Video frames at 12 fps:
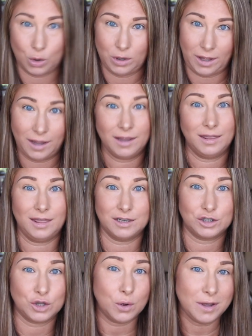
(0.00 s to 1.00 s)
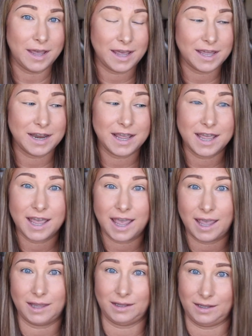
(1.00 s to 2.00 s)
Okay, let's go ahead
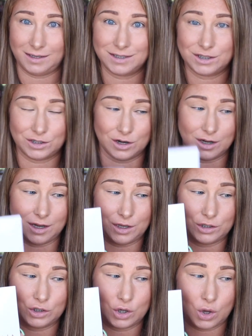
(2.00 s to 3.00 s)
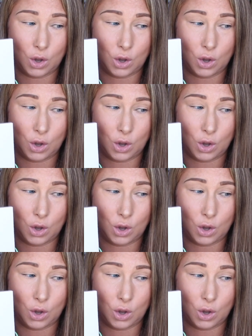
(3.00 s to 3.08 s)
and get started.